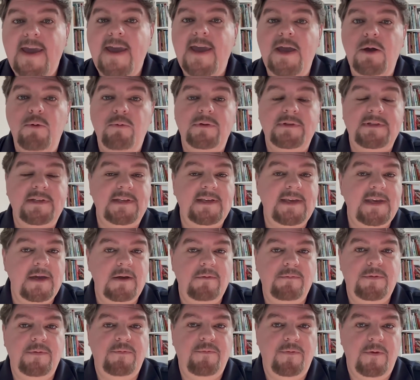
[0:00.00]
It was a
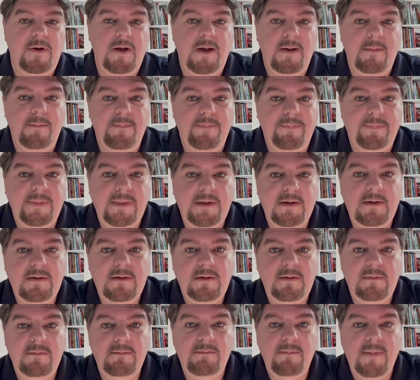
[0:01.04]
gift from
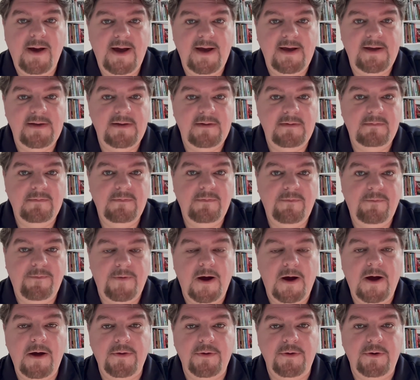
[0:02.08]
my
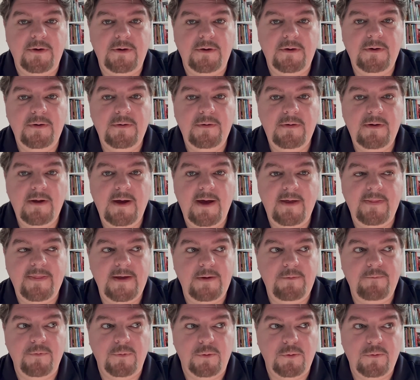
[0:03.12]
father, I
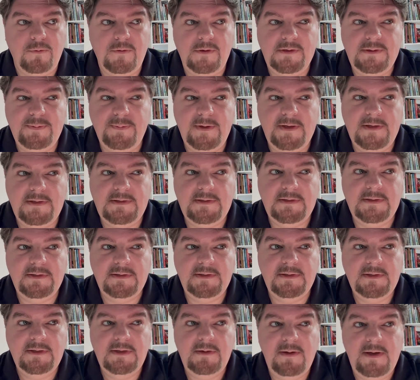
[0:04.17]
think for
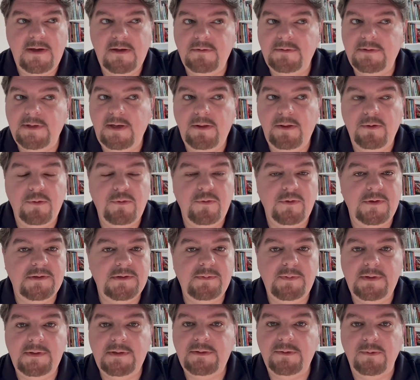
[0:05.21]
Christmas. It was either
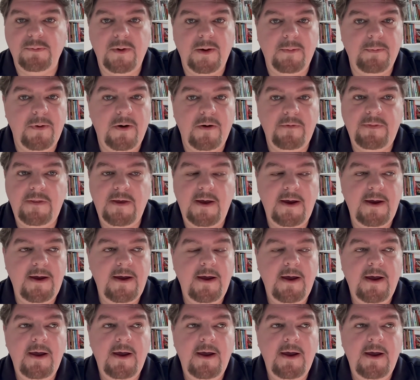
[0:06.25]
Christmas or my birthday.